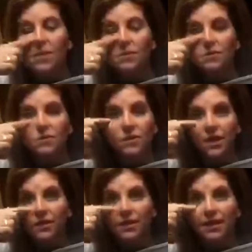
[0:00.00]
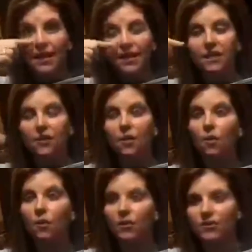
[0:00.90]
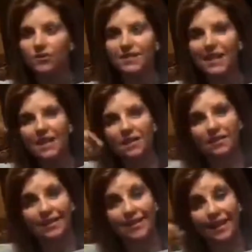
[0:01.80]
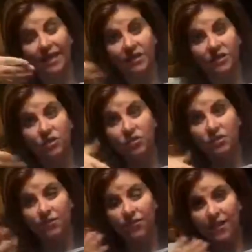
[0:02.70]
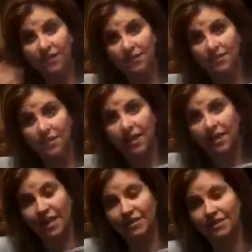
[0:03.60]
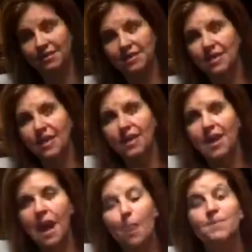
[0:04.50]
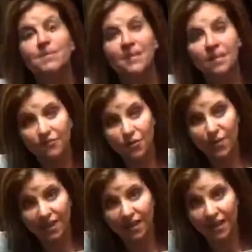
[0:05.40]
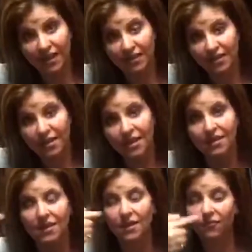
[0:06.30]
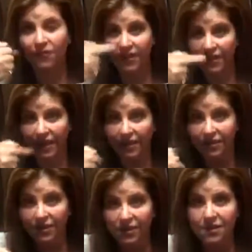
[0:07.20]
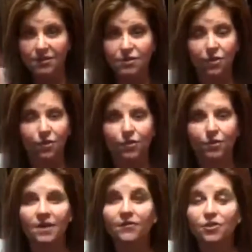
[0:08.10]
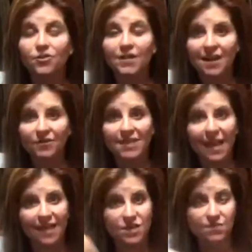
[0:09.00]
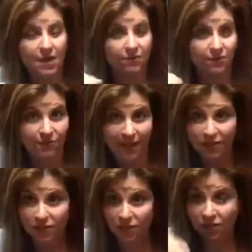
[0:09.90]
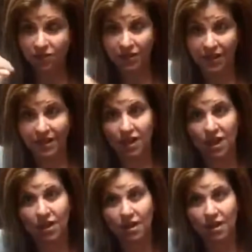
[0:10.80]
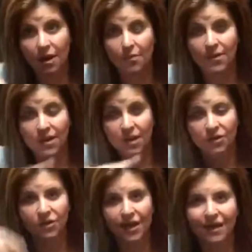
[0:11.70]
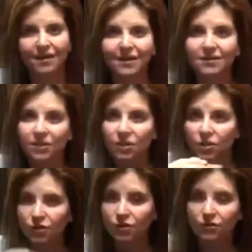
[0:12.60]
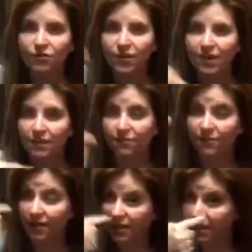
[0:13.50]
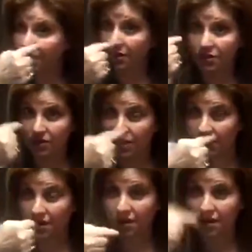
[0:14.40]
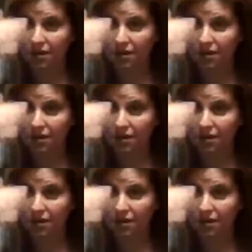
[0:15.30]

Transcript: so you get the light here, or you just angle it in towards the face against opposite of your main light. It'll fill in. So if you're shooting outside, you want a reflector like up and under, kind of like to curve and fill in under here.